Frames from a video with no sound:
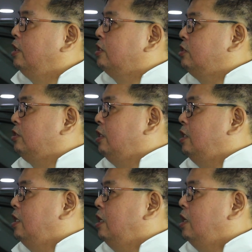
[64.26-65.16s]

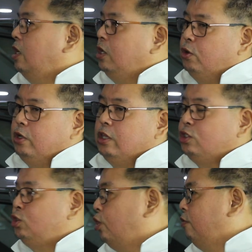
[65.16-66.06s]
industry, you're in the
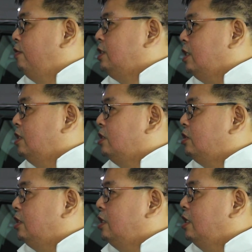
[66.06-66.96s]
service
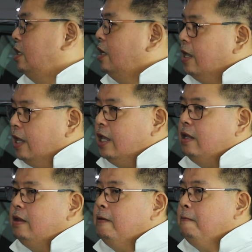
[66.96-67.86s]
industry,
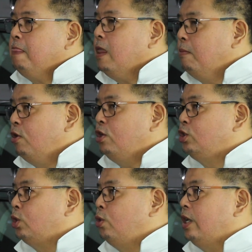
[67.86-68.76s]
and more
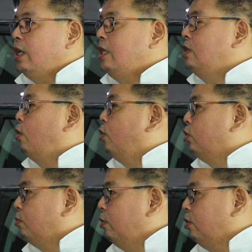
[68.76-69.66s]
so in the
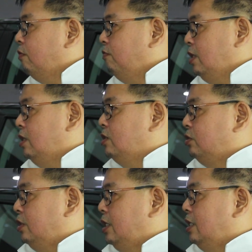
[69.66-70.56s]
automotive
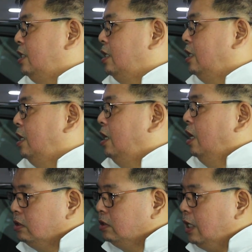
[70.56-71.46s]
industry.
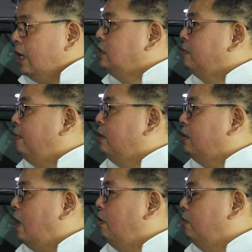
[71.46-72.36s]
Tell us about
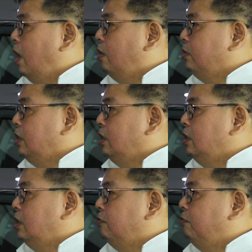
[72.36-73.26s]
how, how
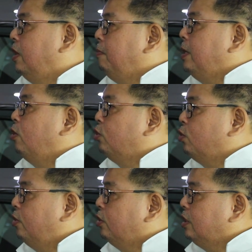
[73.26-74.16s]
the Philippine
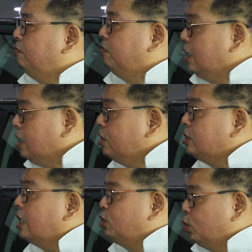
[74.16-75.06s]
Automotive Dealers
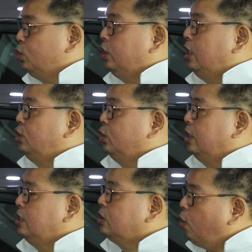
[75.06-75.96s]
Association
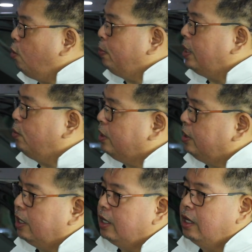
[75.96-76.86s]
is coping with
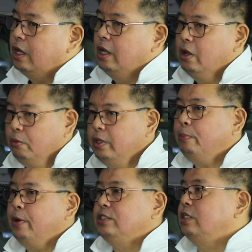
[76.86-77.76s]
the, with the
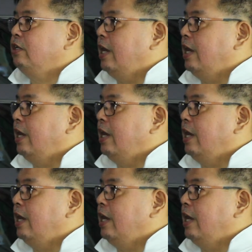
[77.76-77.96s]
present